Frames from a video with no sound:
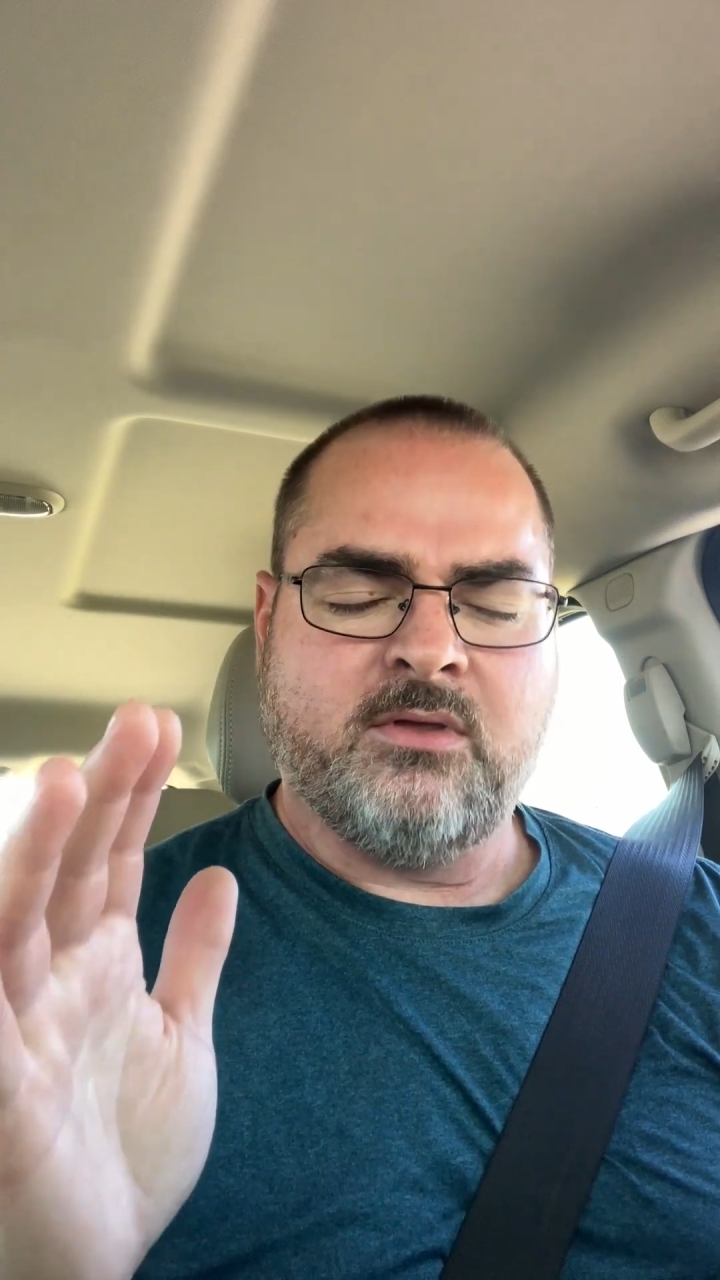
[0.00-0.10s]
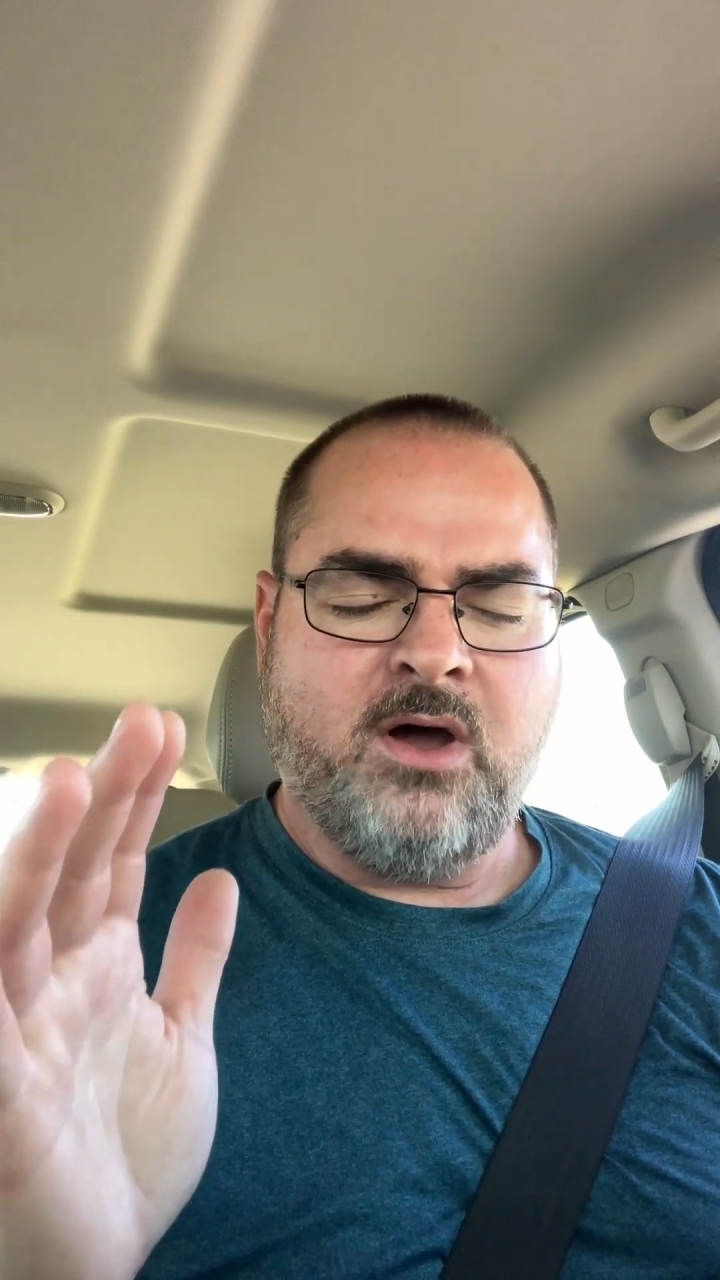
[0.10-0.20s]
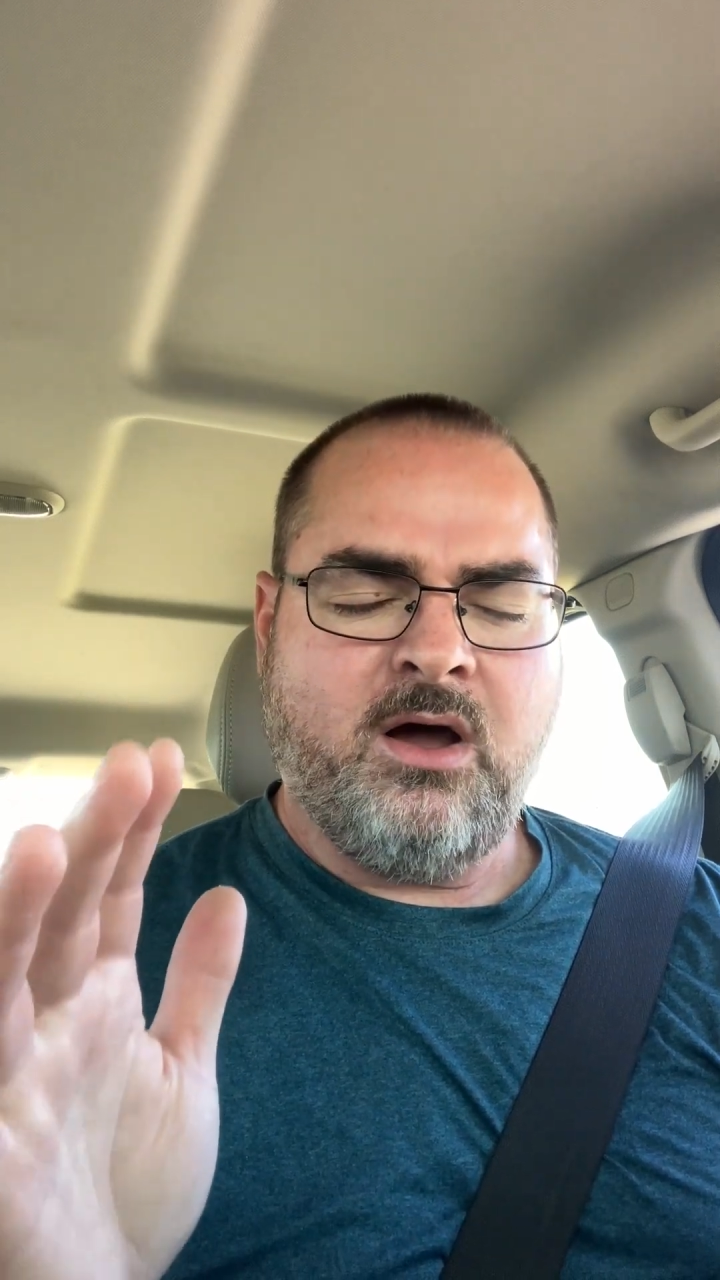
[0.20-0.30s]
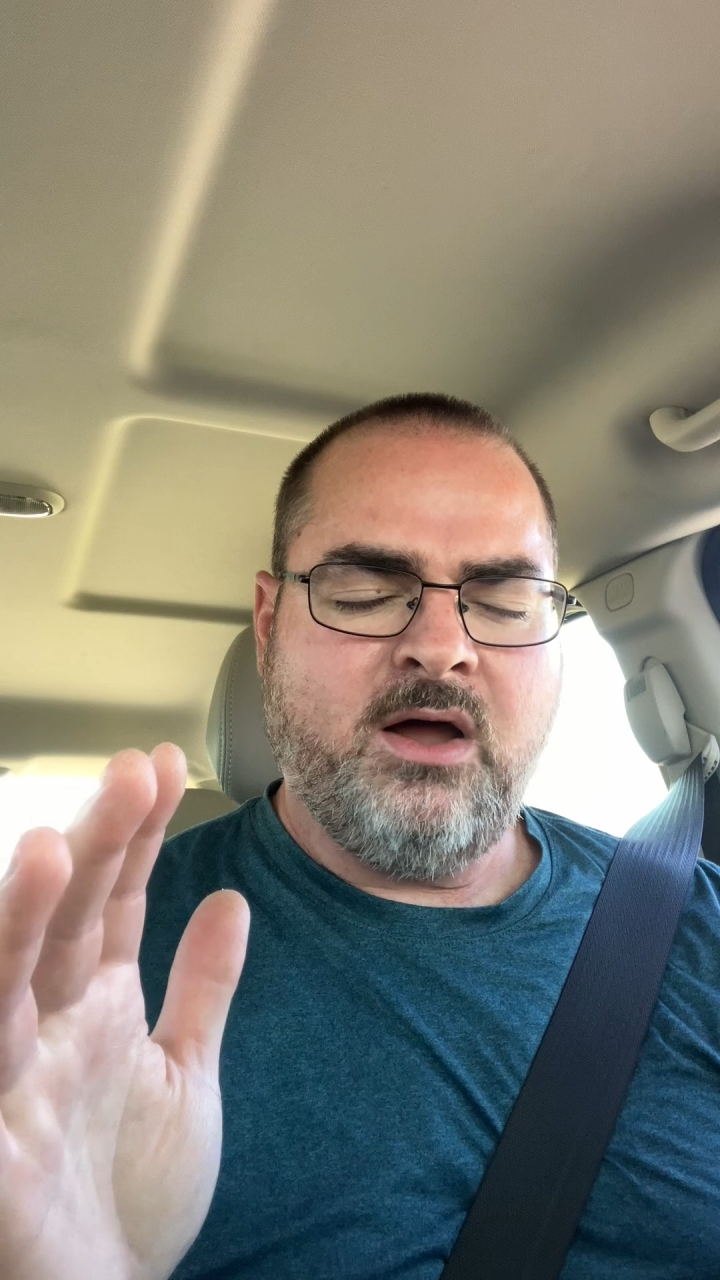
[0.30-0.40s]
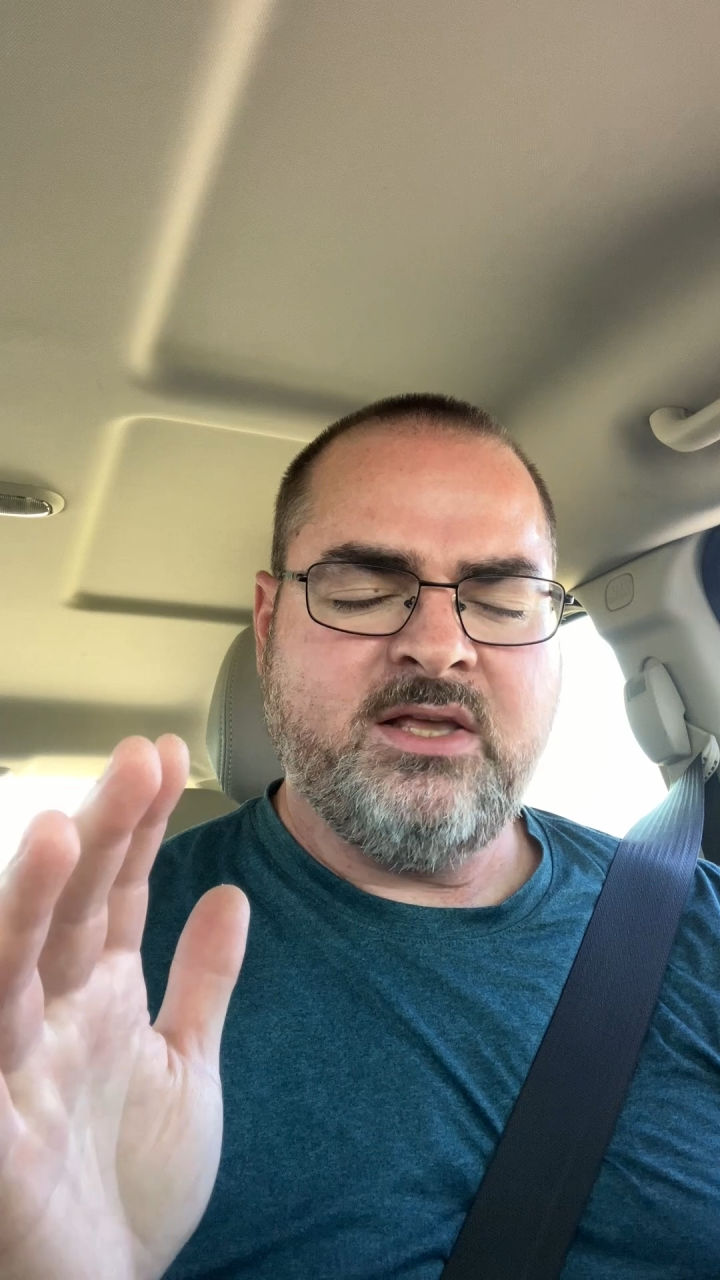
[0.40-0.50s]

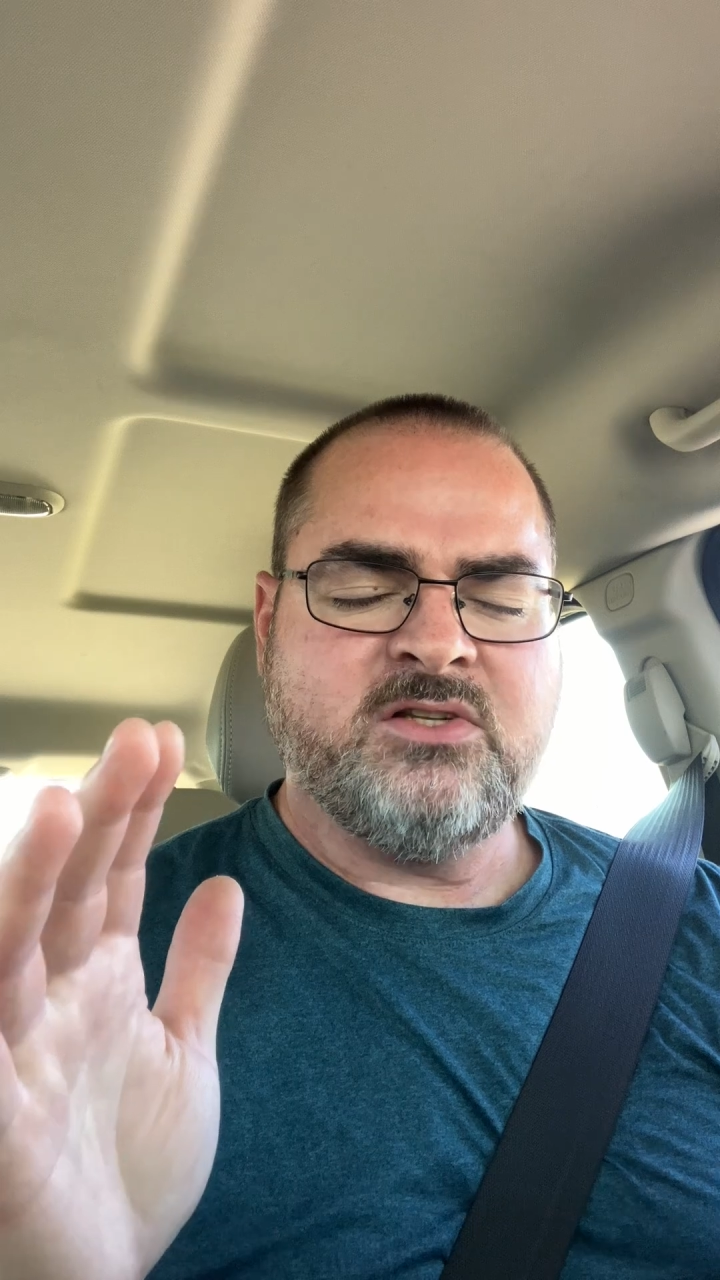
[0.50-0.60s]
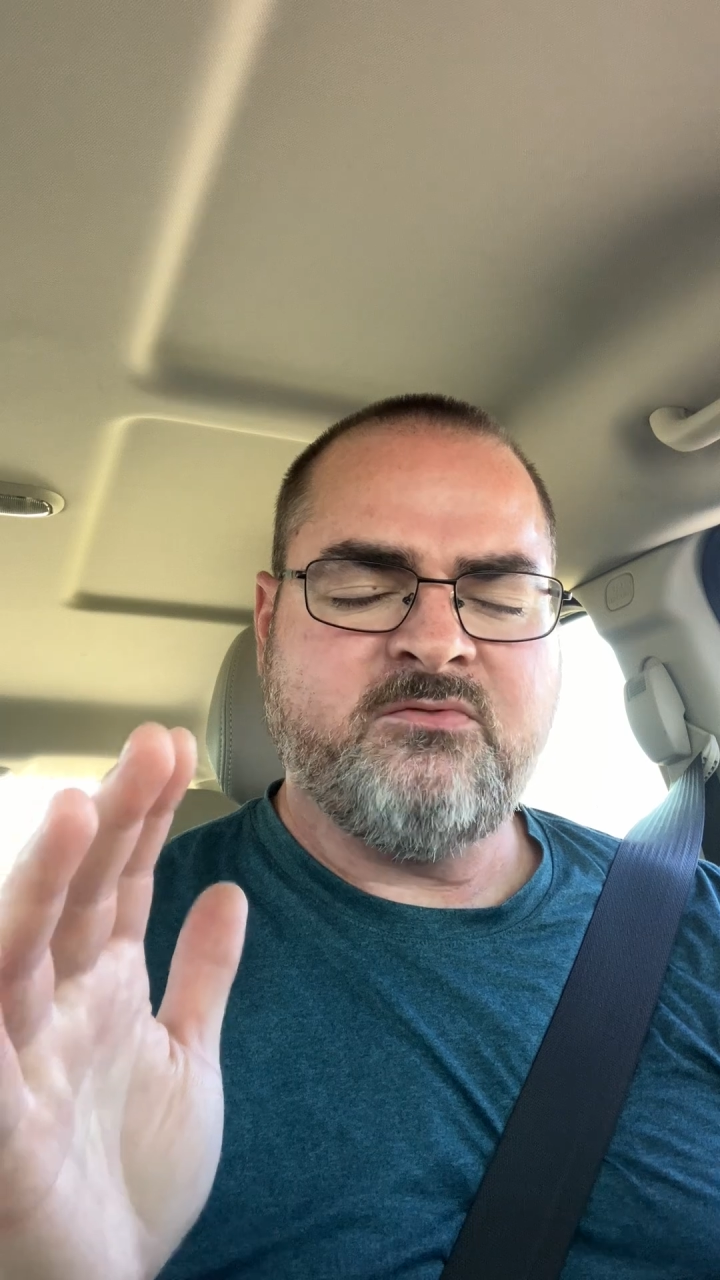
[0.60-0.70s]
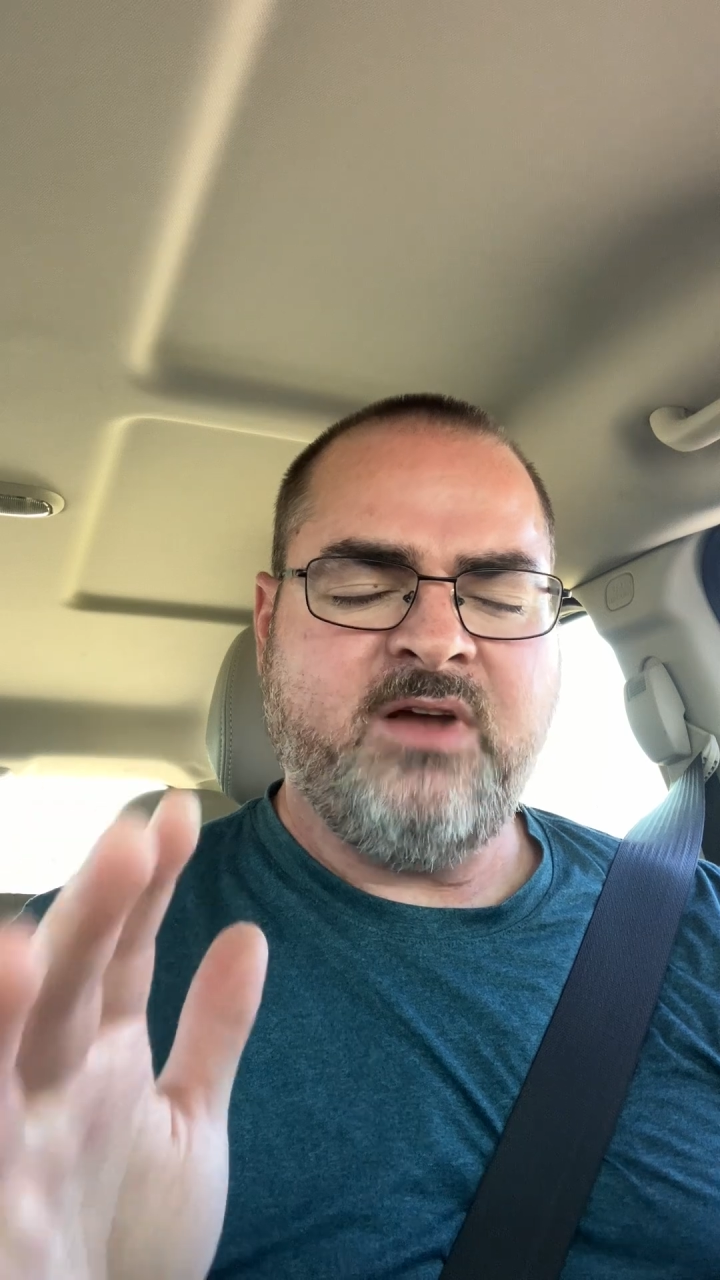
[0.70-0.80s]
God is